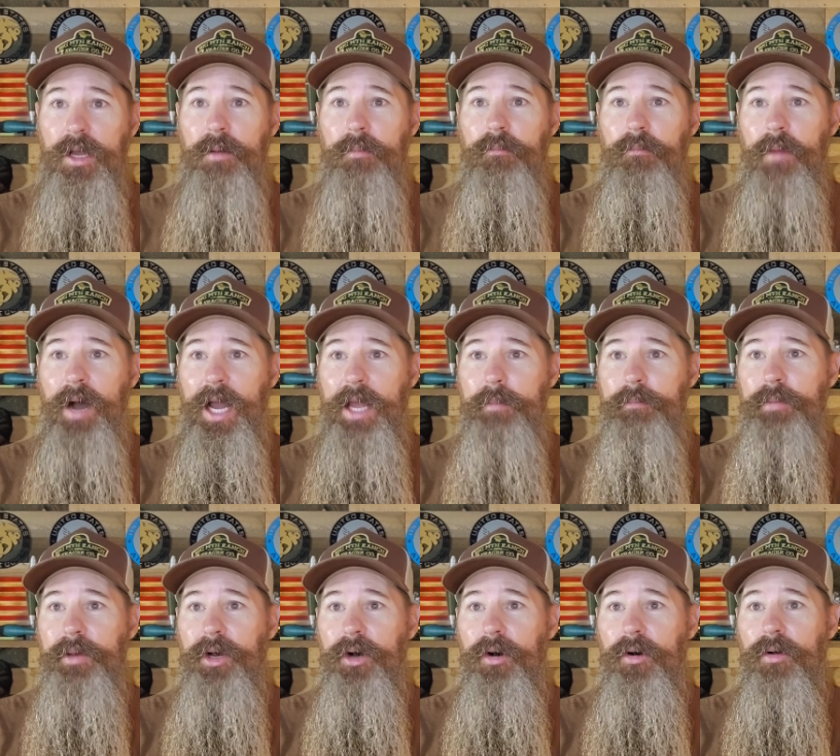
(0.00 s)
my
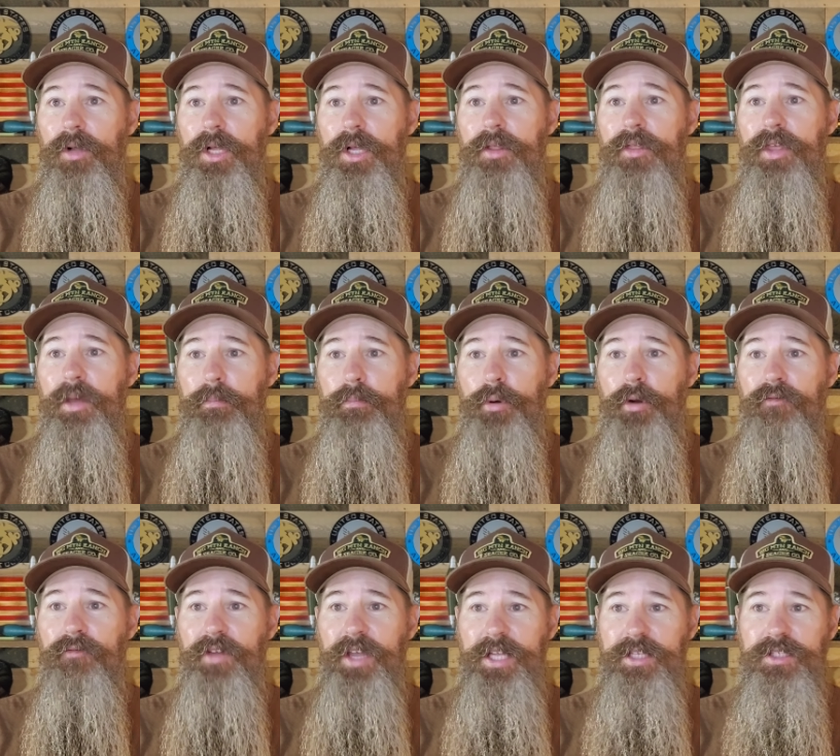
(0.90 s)
bill that
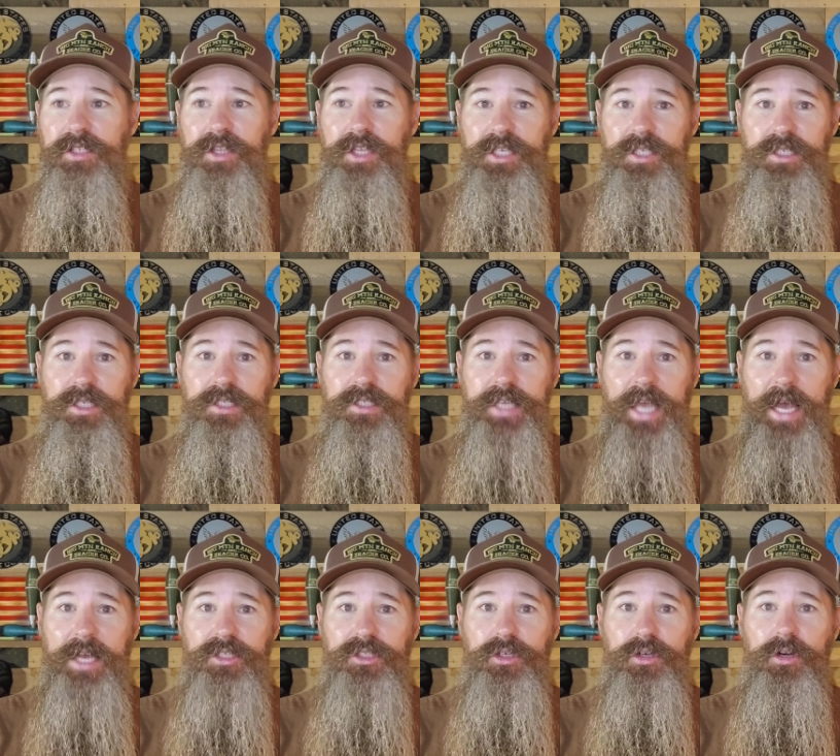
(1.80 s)
prevents this
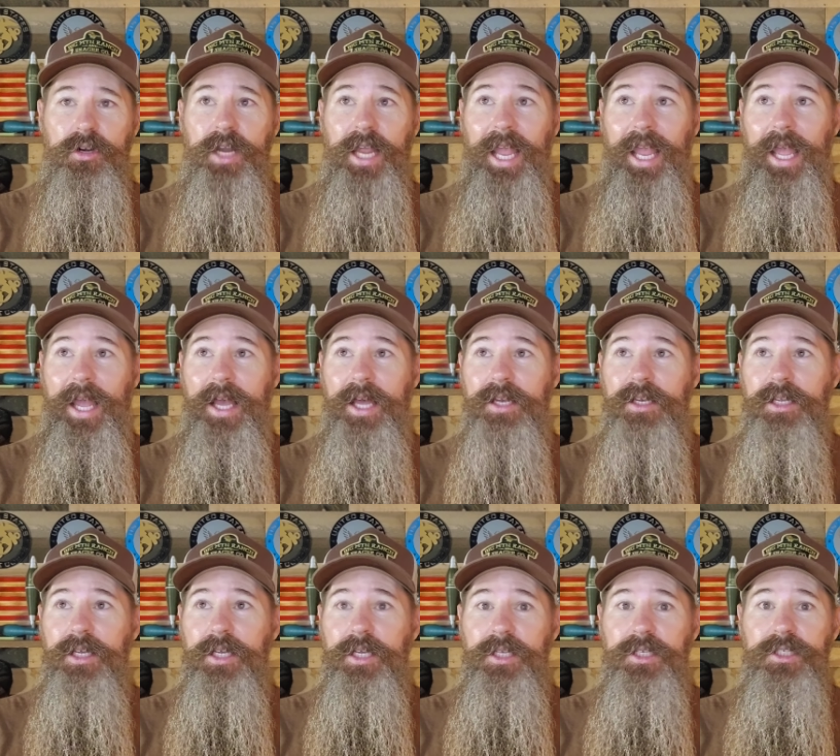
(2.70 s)
disaster and
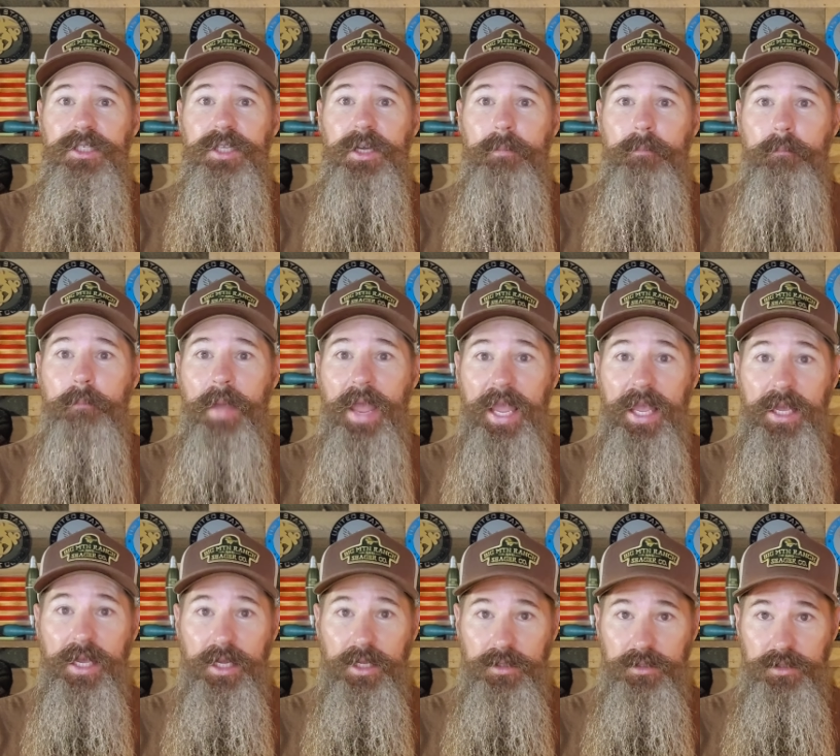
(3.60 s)

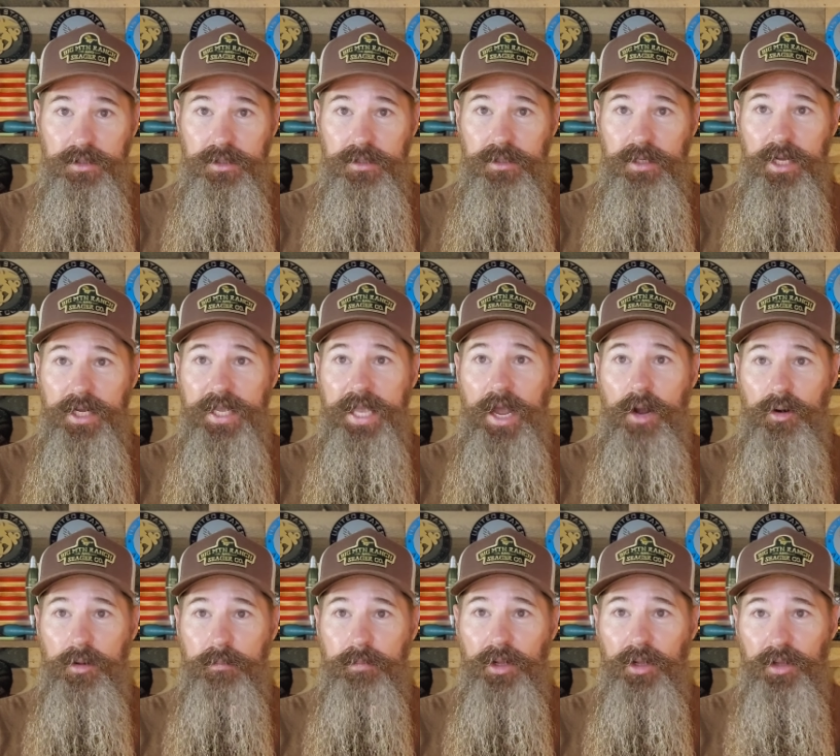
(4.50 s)
demands
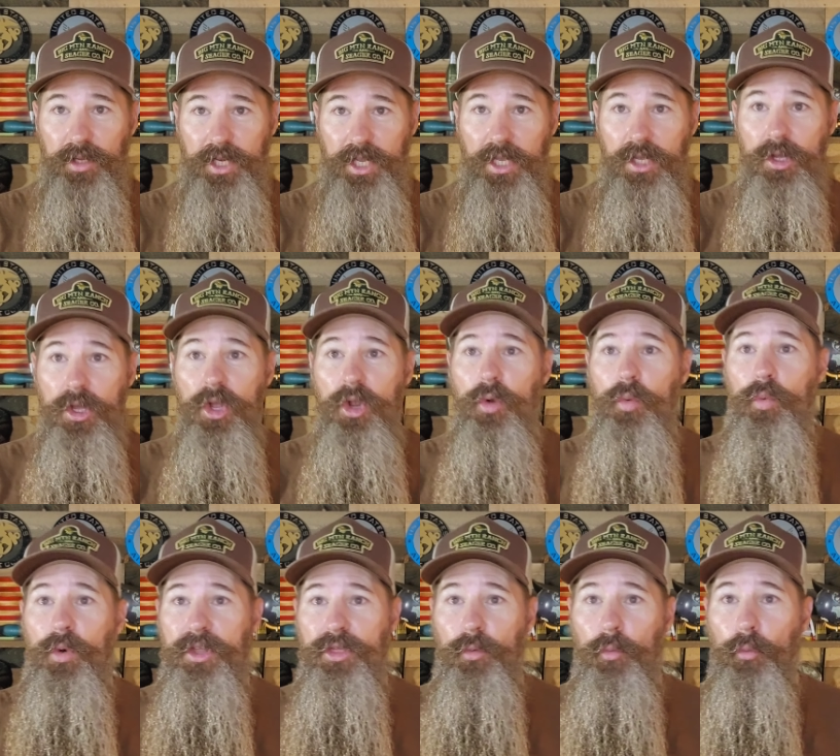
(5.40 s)
accountability
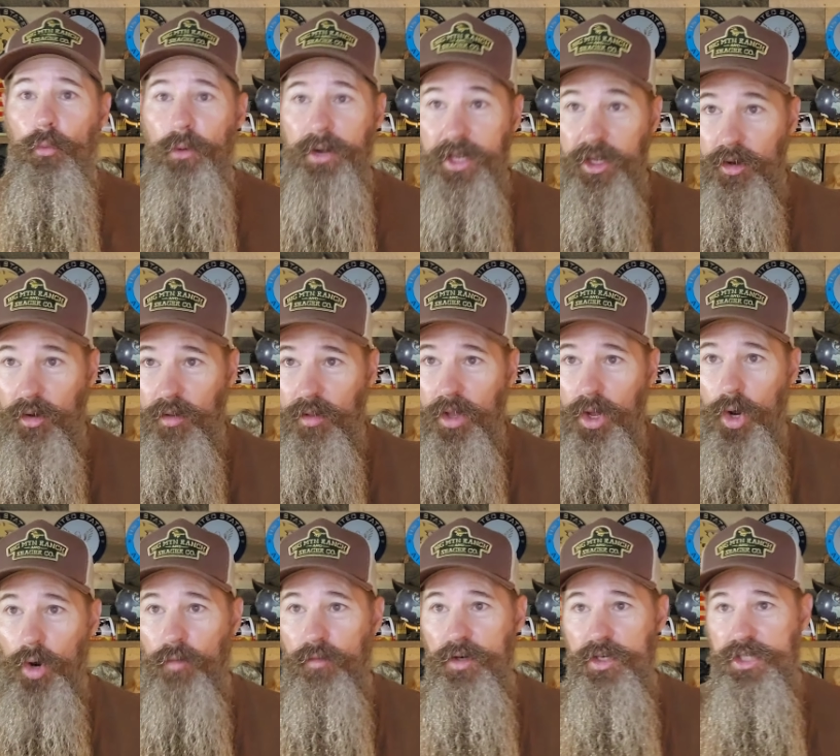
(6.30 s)
with real
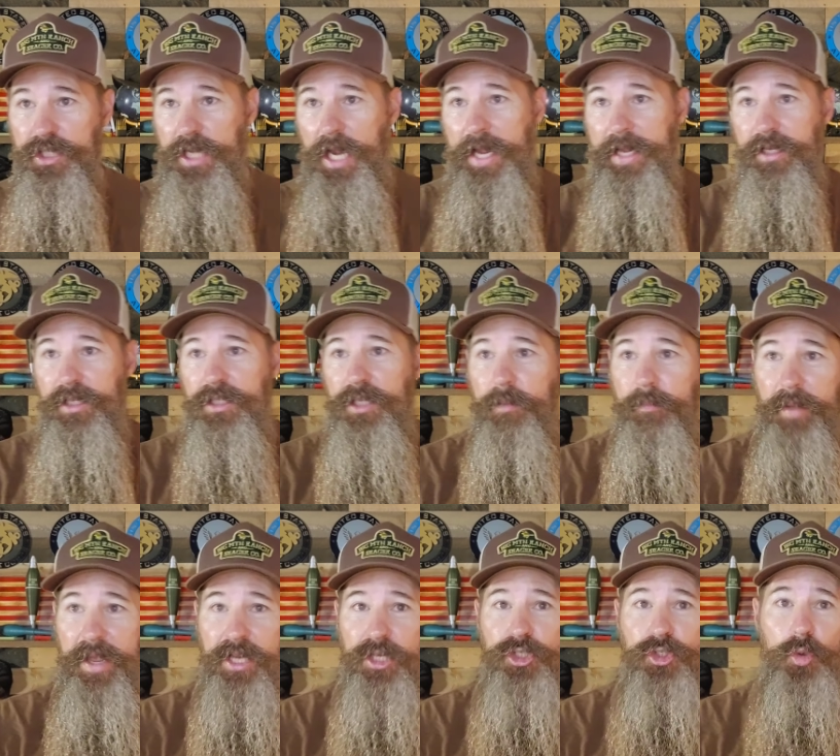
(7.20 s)
oversight to
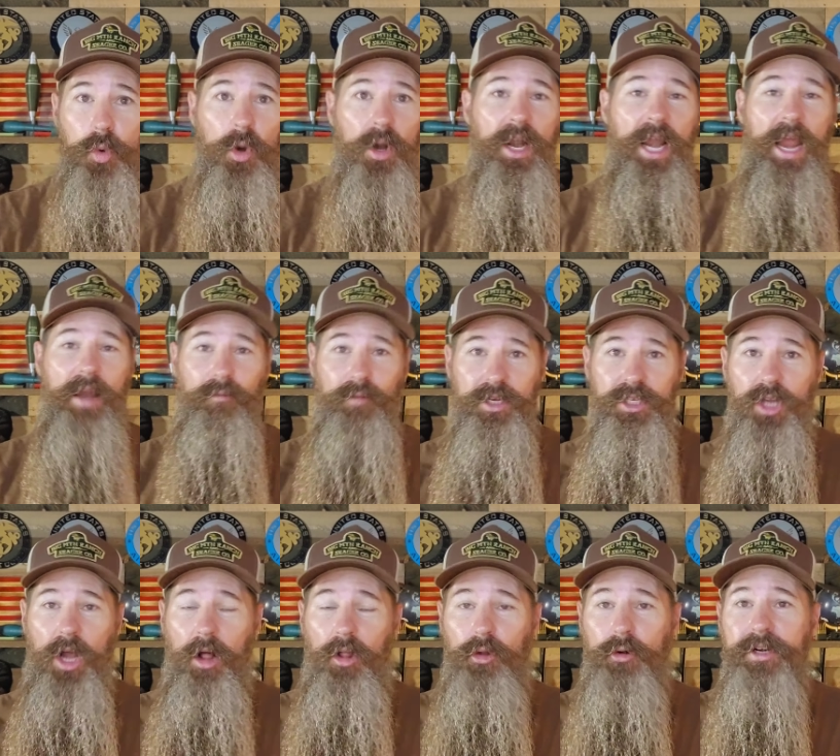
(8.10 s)
make sure every
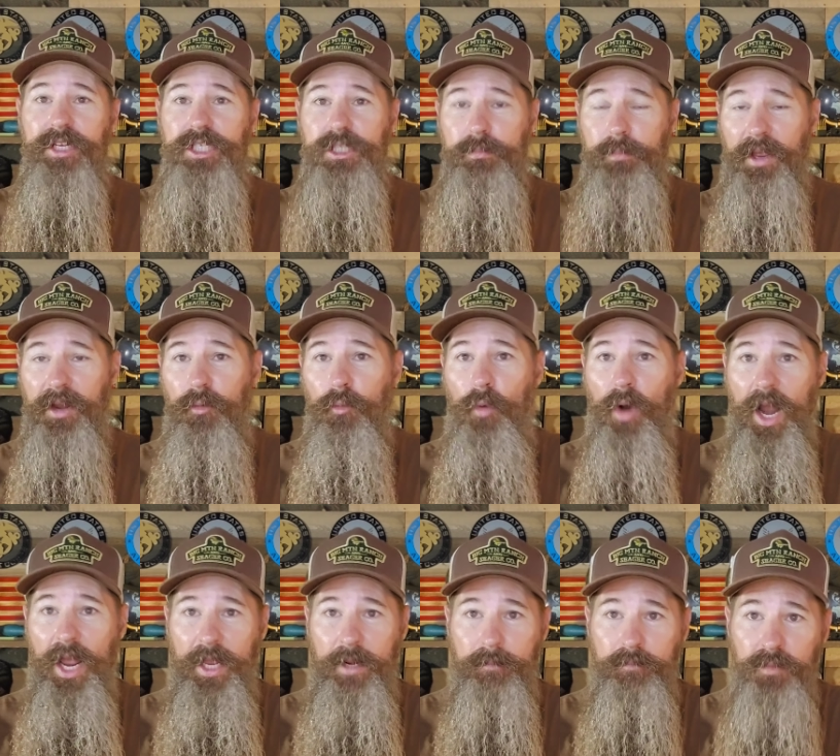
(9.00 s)
dollar is spent
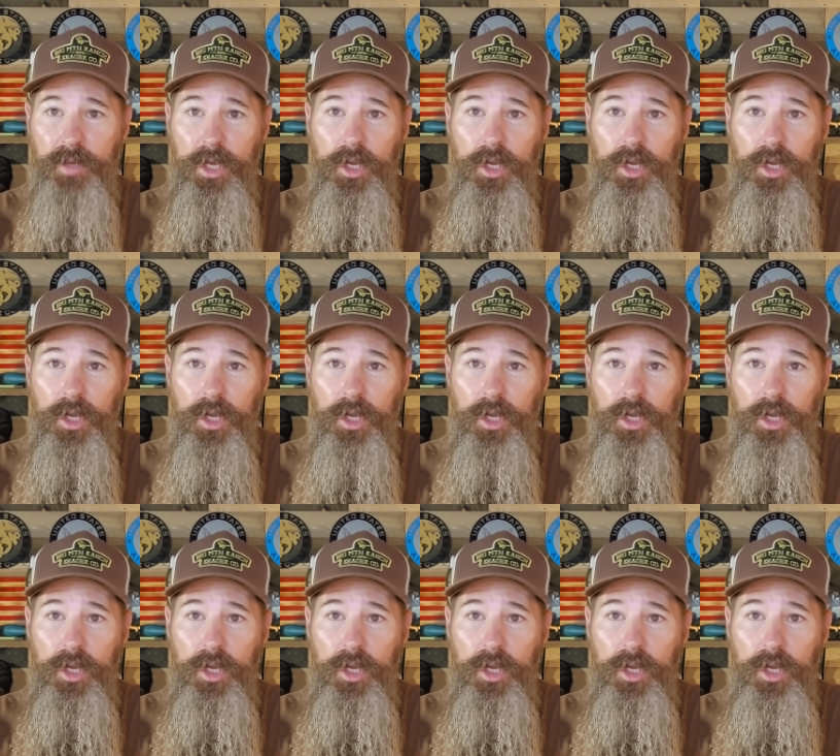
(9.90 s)
right.